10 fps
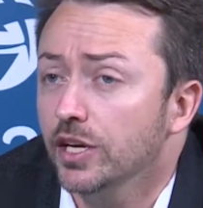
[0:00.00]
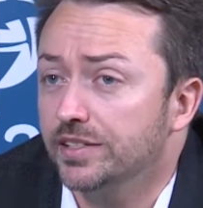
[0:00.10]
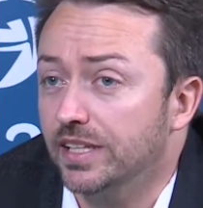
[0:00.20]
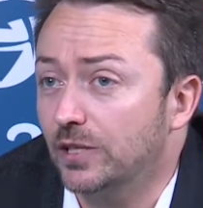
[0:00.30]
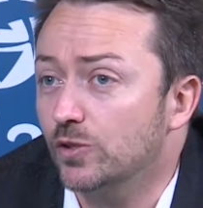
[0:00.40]

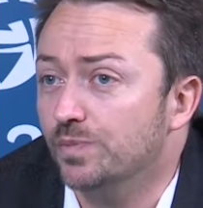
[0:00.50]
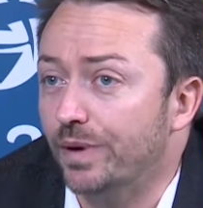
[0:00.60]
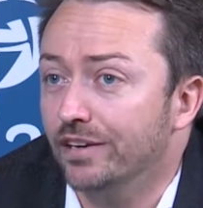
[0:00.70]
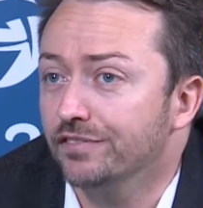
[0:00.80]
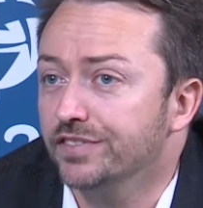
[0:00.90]
Telcos
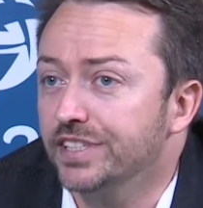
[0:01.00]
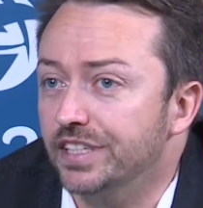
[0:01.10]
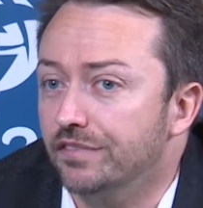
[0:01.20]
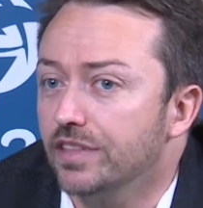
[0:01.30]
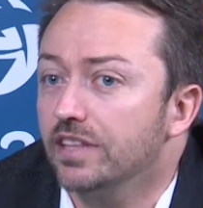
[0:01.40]
benefit
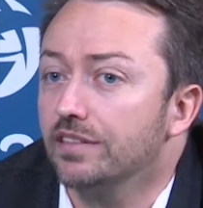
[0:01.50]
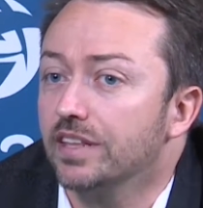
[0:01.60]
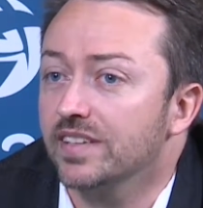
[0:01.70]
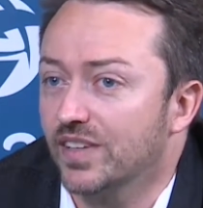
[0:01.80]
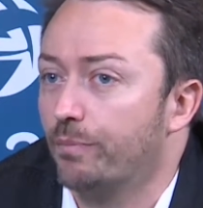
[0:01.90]
if these
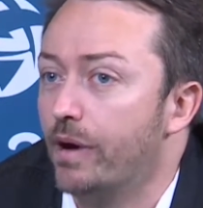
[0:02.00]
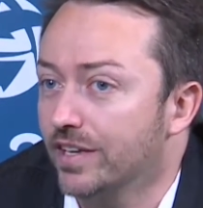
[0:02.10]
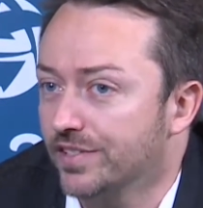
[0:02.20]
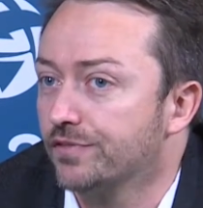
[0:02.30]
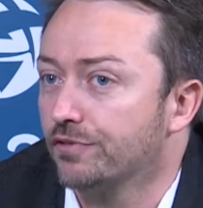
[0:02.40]
things are
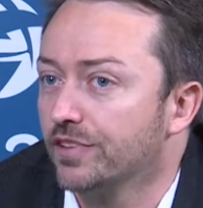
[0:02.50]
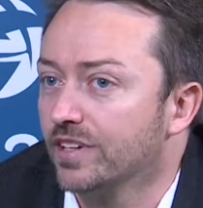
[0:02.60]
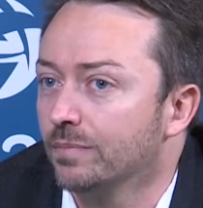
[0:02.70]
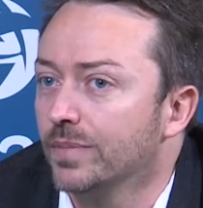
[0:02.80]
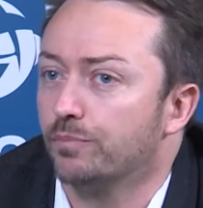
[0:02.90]
mastered for
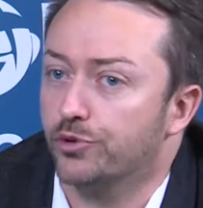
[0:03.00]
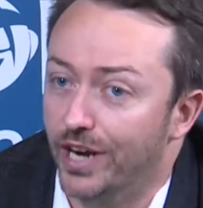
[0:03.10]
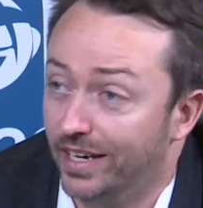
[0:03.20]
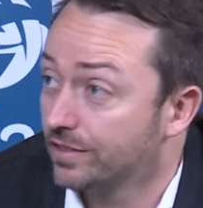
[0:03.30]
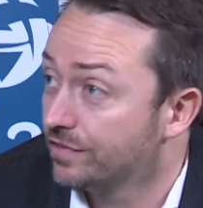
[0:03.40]
them
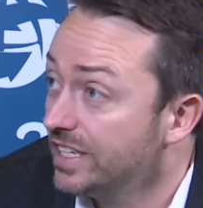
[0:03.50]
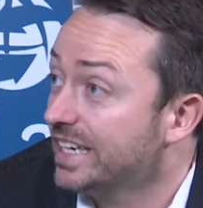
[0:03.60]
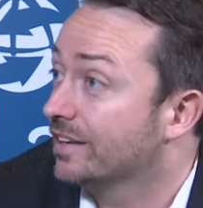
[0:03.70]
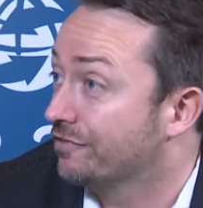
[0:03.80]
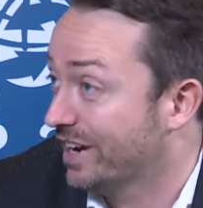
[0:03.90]
proactively
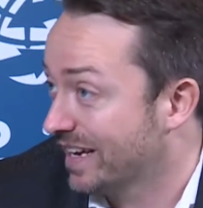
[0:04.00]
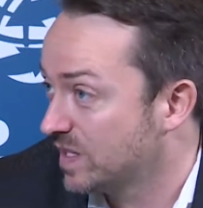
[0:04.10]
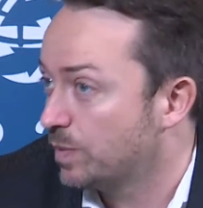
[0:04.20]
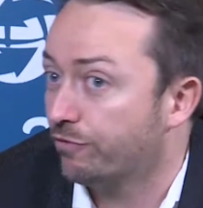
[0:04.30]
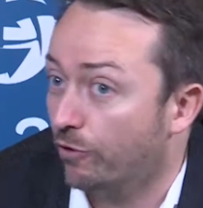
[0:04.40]
in advance
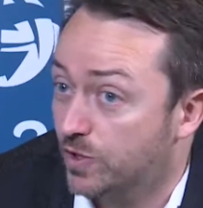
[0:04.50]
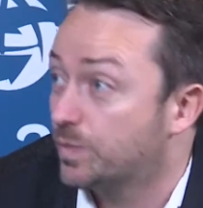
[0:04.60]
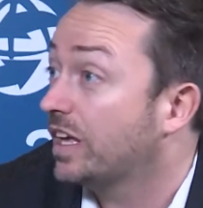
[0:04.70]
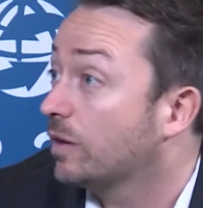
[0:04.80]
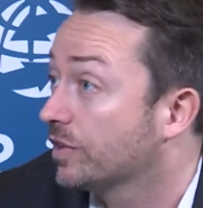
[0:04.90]
before
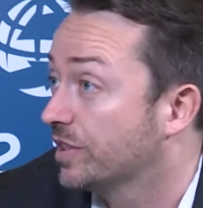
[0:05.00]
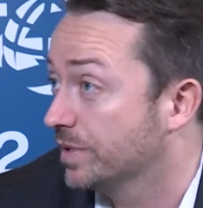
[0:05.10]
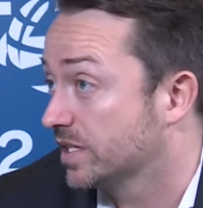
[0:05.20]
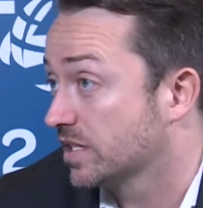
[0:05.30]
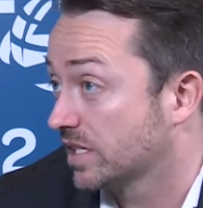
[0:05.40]
speaking with the
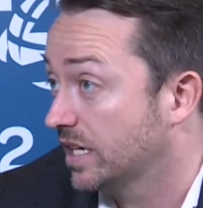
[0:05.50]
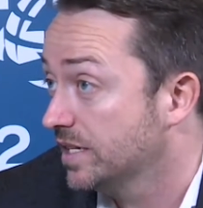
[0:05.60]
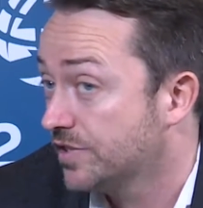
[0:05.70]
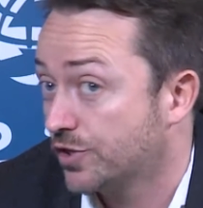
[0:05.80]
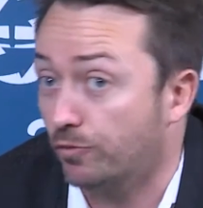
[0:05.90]
business guys.
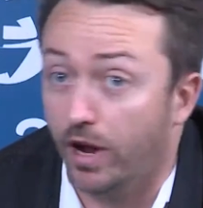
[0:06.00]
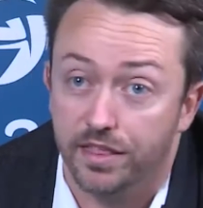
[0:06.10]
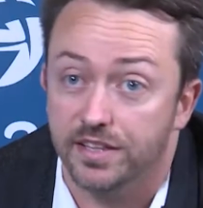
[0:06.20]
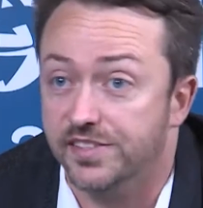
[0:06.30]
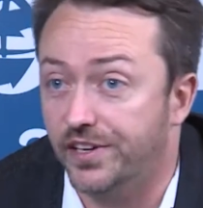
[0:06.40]
So rather
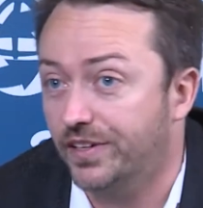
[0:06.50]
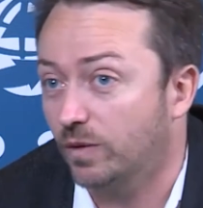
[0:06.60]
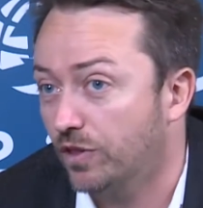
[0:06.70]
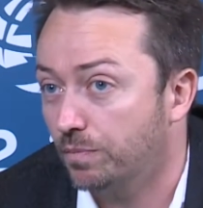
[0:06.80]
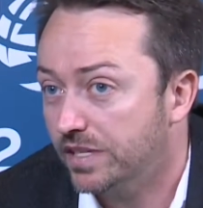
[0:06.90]
than starting
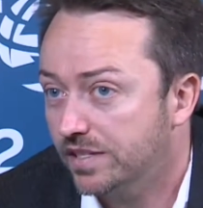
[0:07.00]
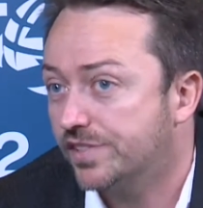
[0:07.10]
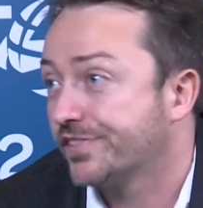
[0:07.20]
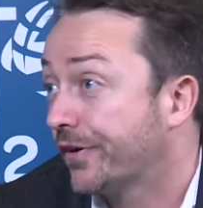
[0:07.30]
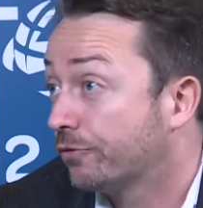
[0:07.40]
with business,
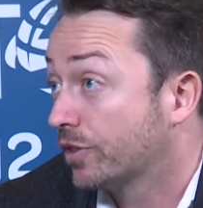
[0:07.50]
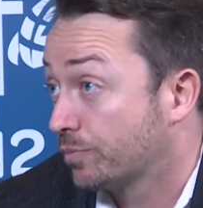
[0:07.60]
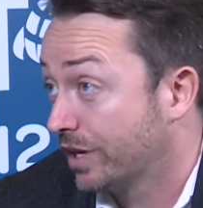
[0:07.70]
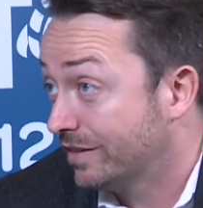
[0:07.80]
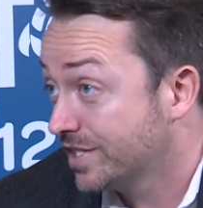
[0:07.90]
start with
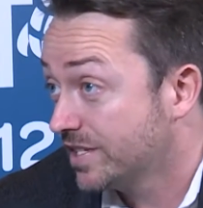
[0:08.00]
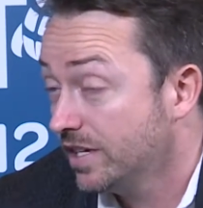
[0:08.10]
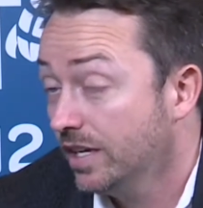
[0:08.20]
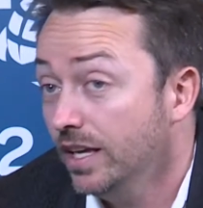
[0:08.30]
privacy.